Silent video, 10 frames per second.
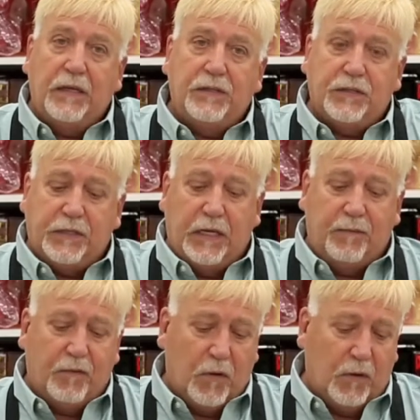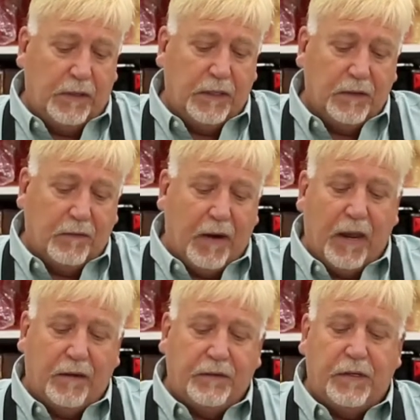You just keep rolling it
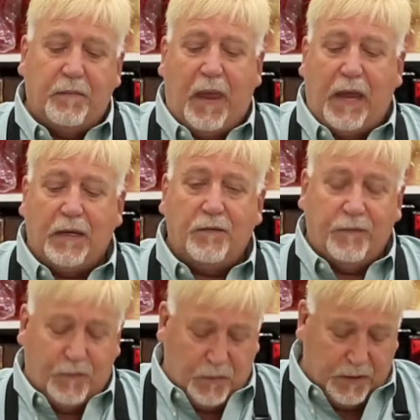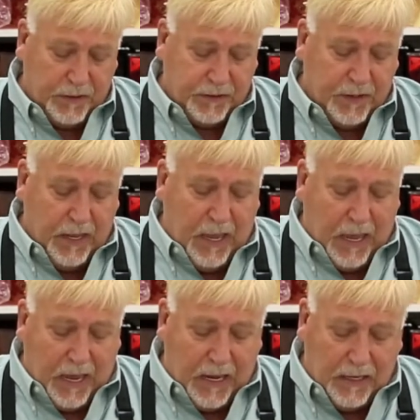around and back and forth,
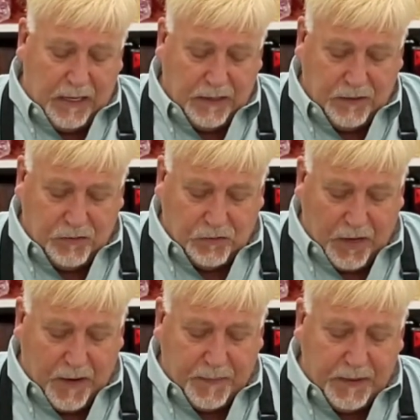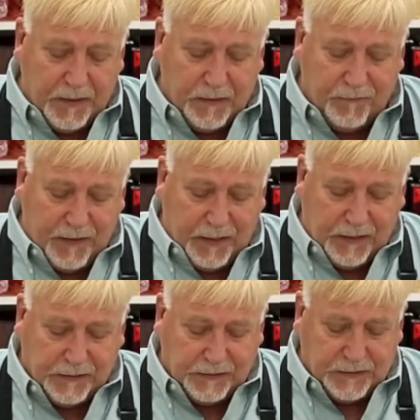and then you drop it in the
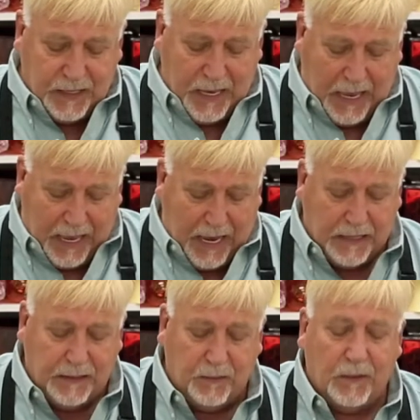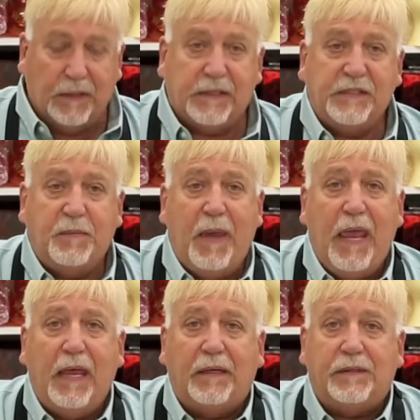vase, and it will
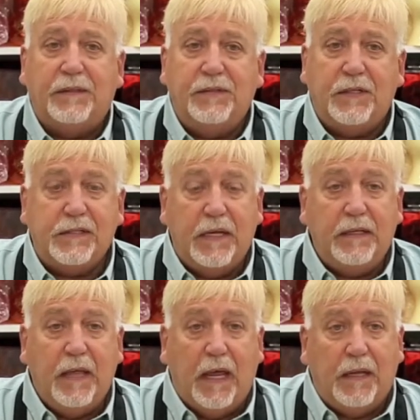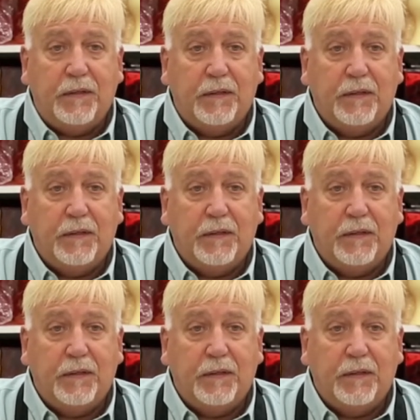expand just like that.